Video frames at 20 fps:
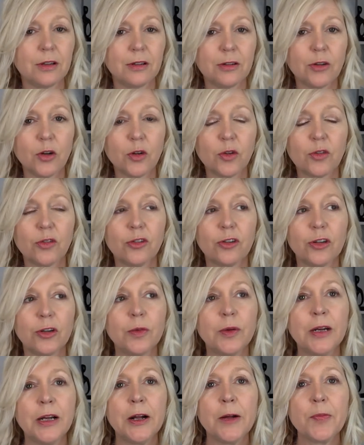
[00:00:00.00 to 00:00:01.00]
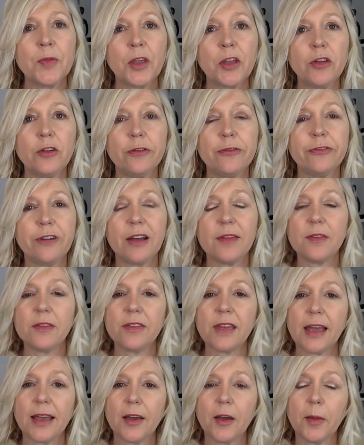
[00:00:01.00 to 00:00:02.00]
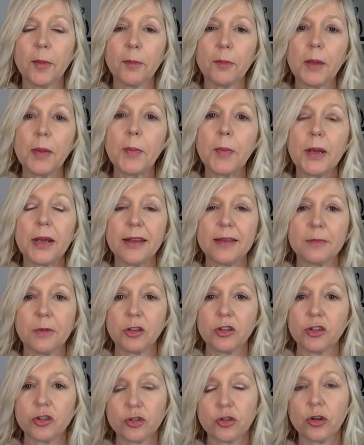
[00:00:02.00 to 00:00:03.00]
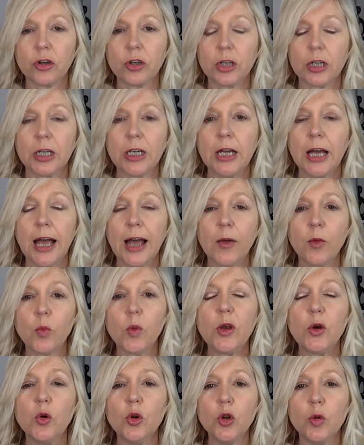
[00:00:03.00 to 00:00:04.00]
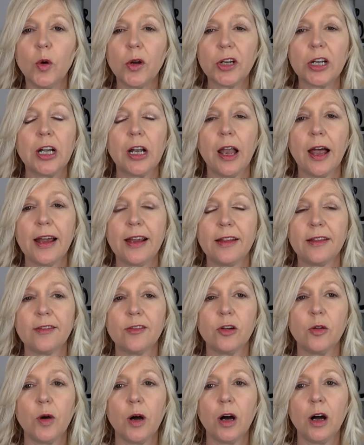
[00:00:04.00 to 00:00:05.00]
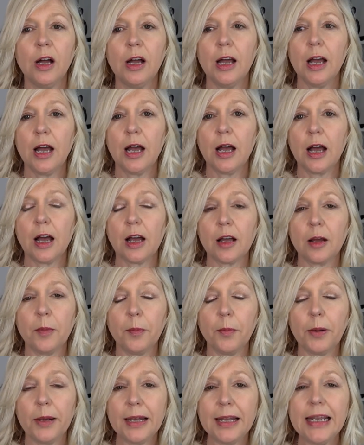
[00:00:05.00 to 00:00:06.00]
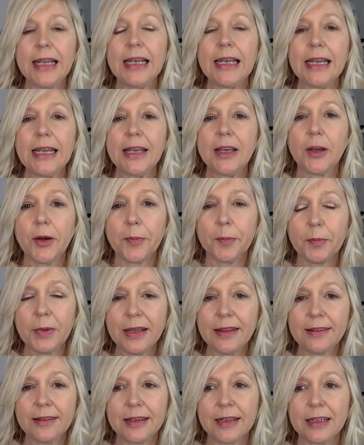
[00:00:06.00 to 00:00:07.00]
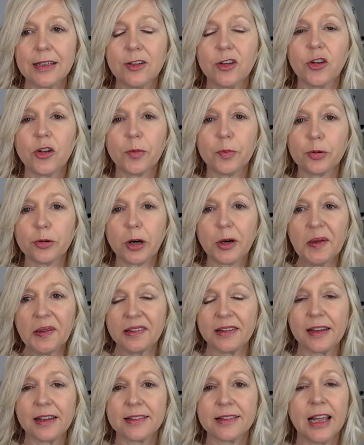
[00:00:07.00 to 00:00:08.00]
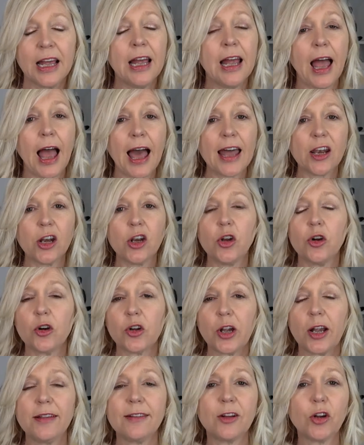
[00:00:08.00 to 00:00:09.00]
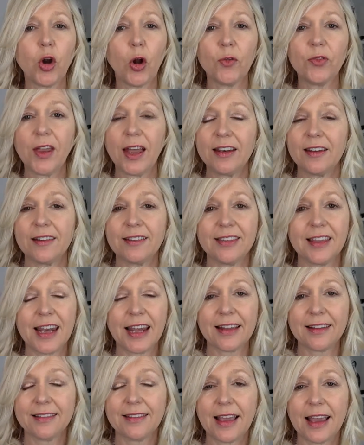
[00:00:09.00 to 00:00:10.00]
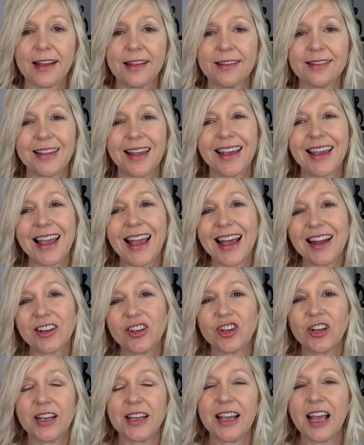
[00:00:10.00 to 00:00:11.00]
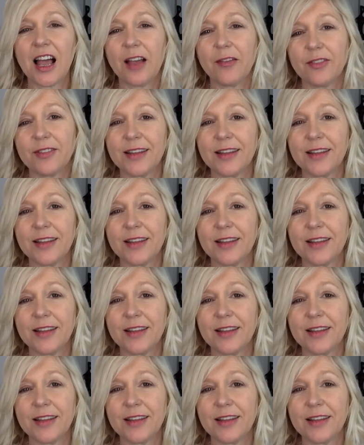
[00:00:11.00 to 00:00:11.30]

not to, you find that their commitment is much stronger. And we all want clients who are completely committed to the process and are not going to contact us the next day and say, actually, I've